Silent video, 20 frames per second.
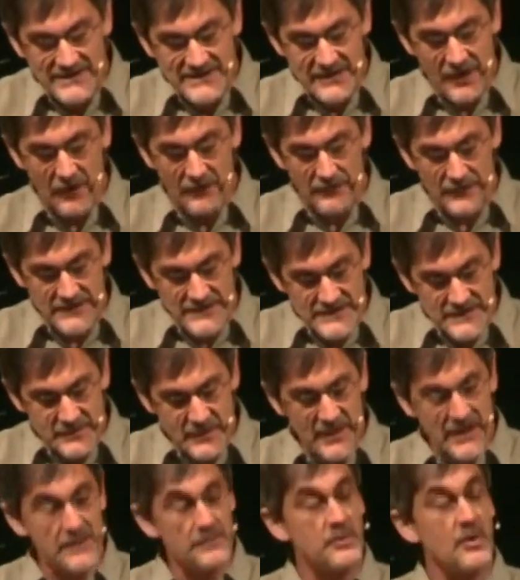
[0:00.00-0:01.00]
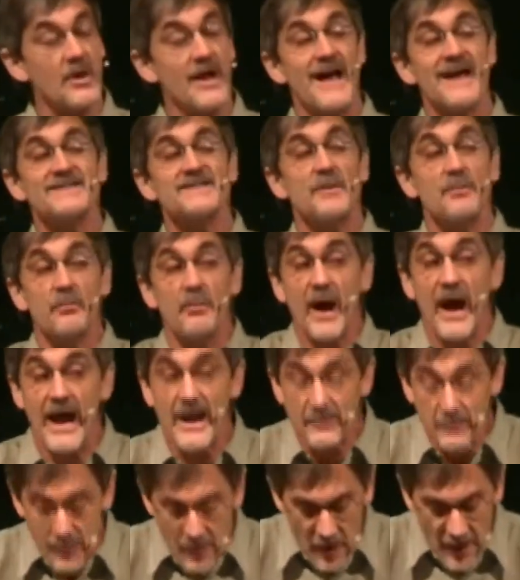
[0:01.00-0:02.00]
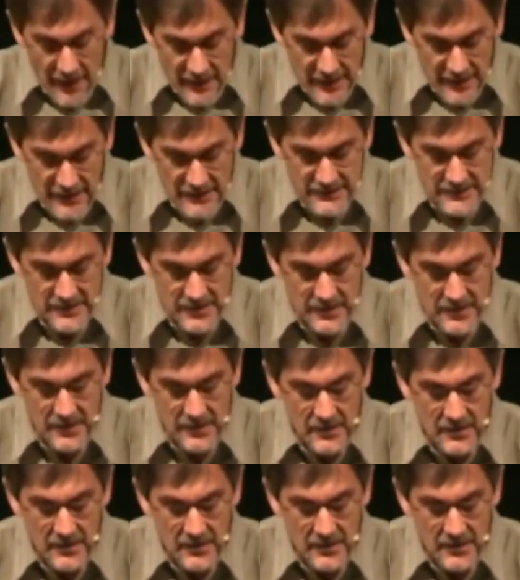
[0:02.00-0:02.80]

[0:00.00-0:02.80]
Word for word: selfless people as a byproduct